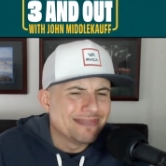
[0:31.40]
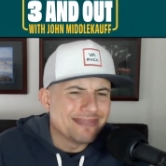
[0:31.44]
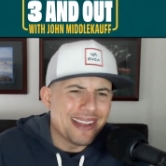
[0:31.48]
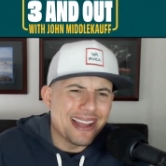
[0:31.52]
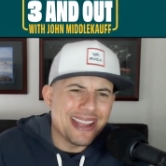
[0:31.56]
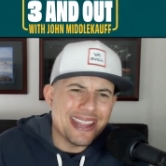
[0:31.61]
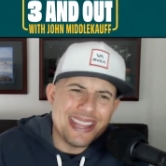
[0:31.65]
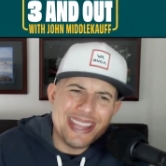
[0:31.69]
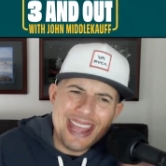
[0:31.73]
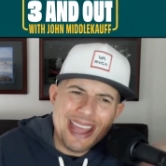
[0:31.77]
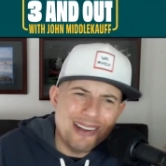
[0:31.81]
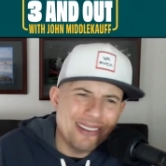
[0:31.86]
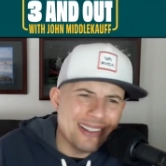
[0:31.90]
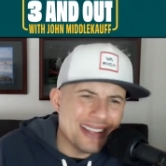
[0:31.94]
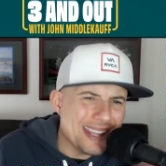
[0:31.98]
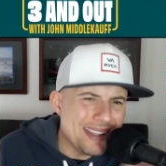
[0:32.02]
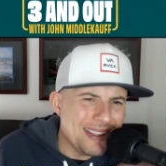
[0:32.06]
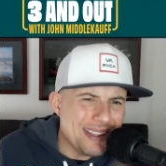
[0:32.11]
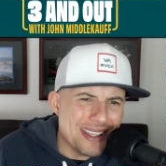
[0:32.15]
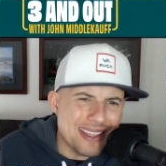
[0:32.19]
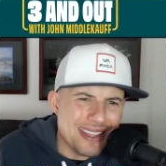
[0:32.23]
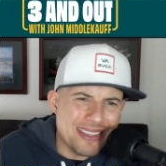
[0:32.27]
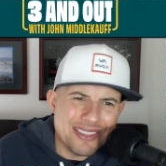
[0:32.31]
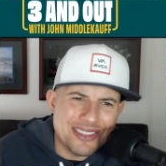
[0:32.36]
hell,
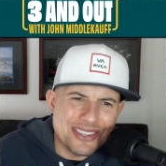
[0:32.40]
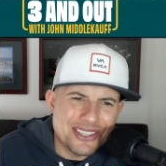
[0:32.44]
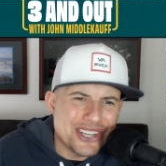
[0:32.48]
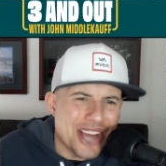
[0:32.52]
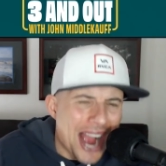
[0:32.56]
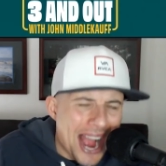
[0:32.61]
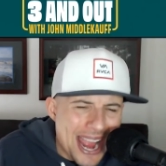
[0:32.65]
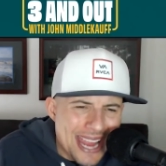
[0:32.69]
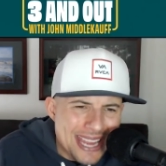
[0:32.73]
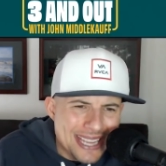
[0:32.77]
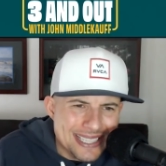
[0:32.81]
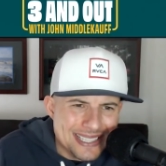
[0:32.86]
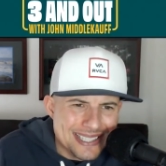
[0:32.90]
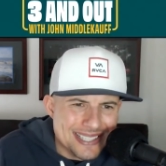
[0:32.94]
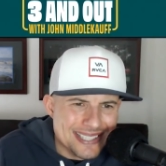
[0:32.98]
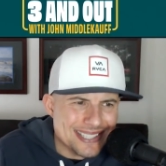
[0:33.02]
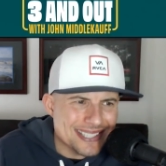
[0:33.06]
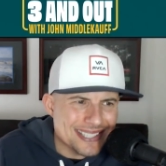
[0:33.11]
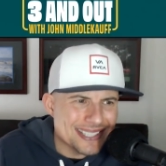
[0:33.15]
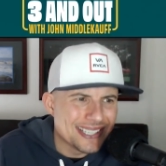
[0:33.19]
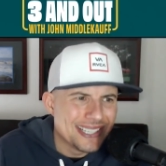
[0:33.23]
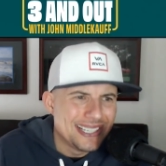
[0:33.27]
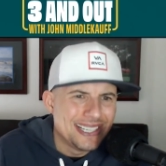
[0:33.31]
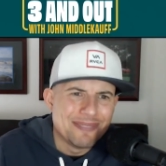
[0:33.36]
the
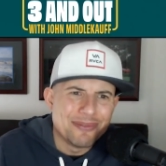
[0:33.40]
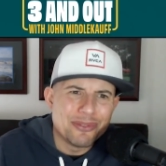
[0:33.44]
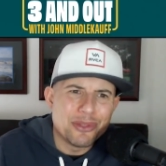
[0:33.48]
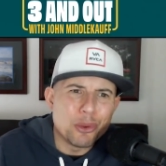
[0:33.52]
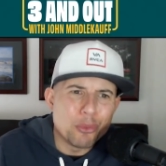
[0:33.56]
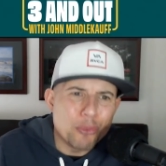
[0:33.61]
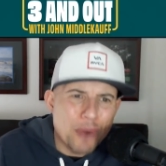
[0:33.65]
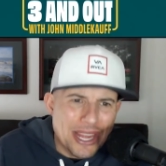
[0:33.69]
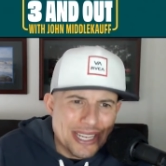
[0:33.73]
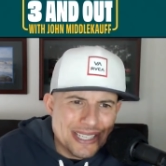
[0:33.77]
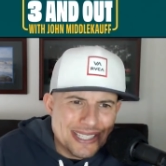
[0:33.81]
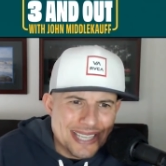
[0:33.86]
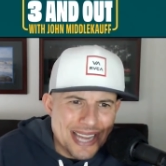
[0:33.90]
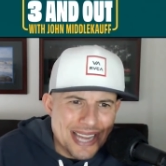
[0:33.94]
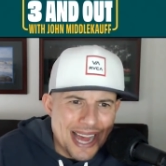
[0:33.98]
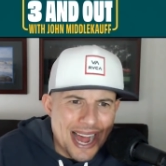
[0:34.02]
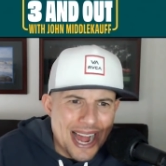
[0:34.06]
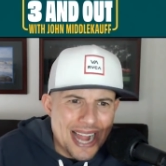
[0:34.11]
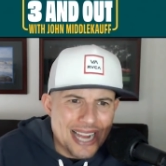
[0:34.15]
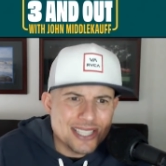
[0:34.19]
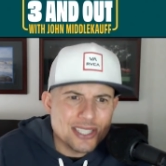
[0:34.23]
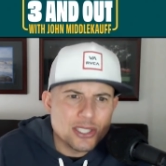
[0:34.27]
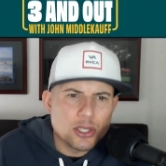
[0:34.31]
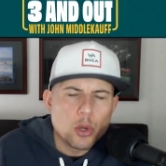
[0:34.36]
Giants, the Red
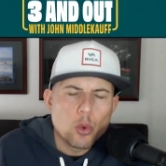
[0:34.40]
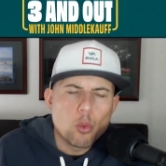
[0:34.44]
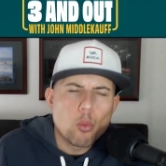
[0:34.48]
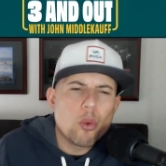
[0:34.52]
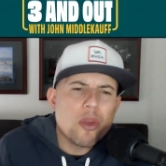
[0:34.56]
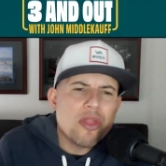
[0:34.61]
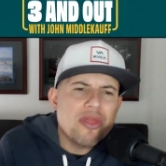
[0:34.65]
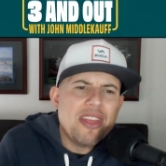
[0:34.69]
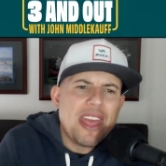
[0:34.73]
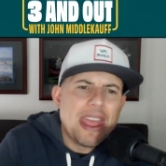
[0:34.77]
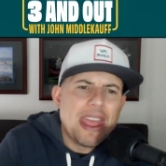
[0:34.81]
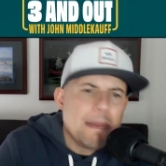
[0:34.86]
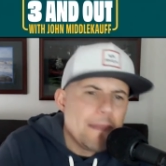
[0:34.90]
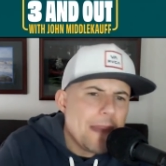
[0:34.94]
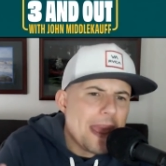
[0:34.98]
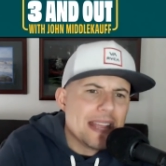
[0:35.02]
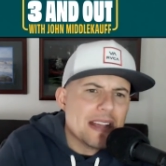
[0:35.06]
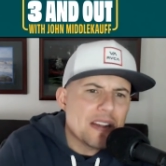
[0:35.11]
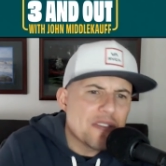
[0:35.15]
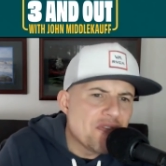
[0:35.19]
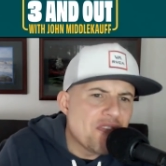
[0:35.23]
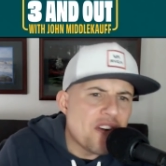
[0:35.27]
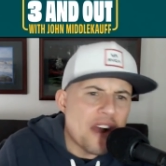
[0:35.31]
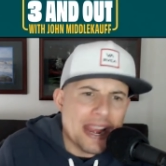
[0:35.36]
Sox, when they make a
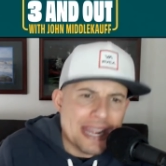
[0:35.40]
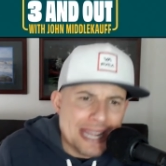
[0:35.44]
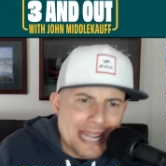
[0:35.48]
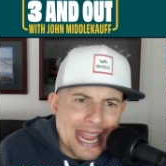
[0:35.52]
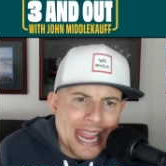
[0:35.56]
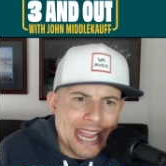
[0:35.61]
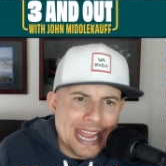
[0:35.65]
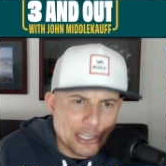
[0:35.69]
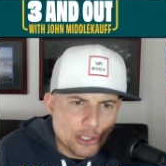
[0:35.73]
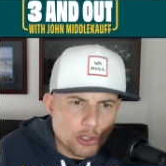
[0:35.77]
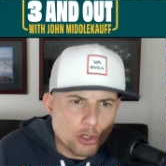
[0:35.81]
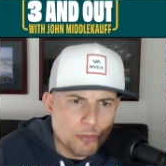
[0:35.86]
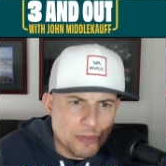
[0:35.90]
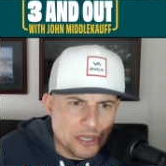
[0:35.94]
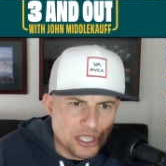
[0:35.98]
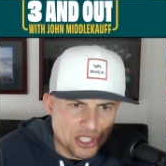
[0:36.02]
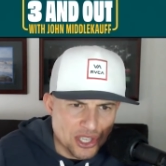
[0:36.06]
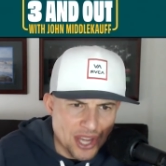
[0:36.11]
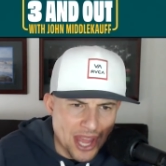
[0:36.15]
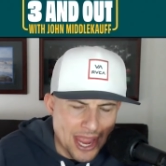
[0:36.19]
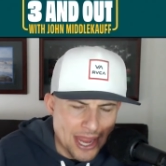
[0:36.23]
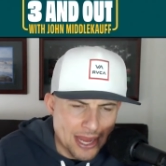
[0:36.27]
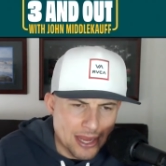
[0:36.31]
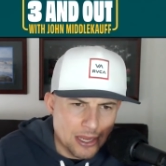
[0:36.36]
financial
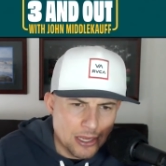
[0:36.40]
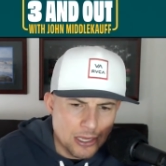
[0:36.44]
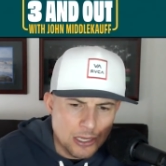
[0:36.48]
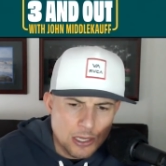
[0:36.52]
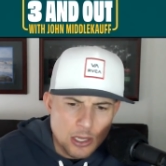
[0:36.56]
mistake,